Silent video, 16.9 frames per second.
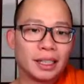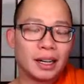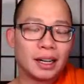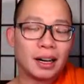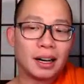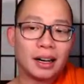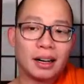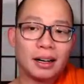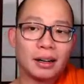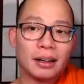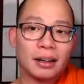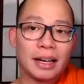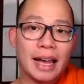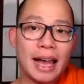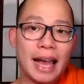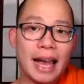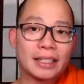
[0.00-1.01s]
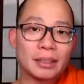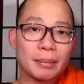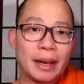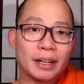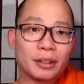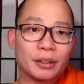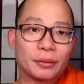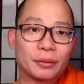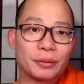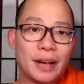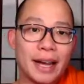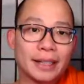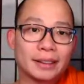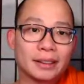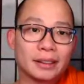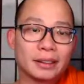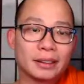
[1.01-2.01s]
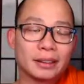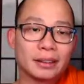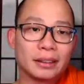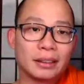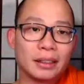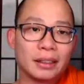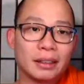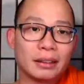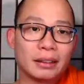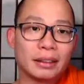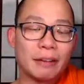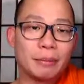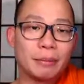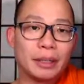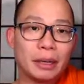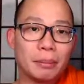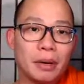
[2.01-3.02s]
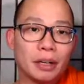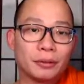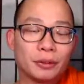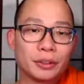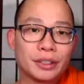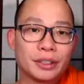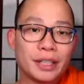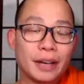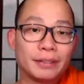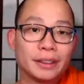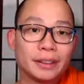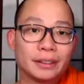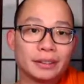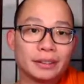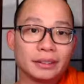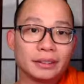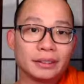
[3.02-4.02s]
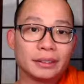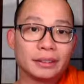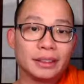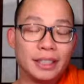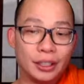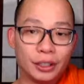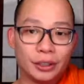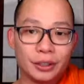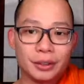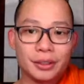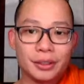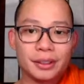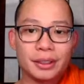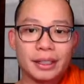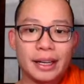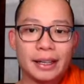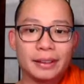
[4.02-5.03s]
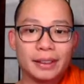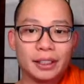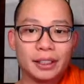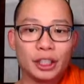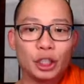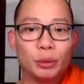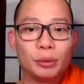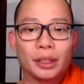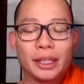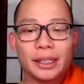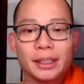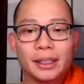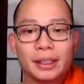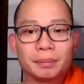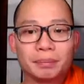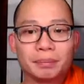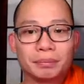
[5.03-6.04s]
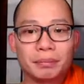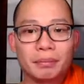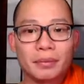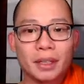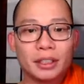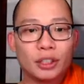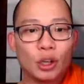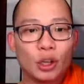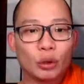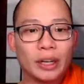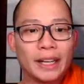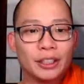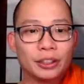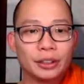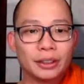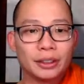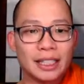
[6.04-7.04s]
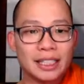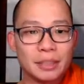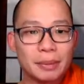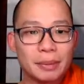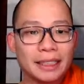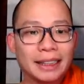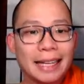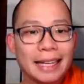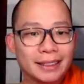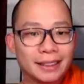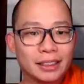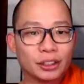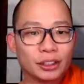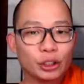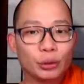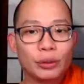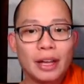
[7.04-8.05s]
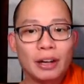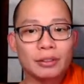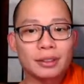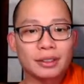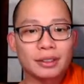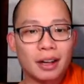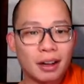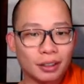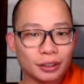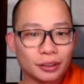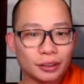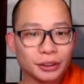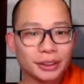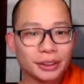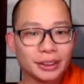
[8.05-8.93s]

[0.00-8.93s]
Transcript: As a matter of fact, I've been a monk for 7 years, and the accumulated donation has been less than $2,000.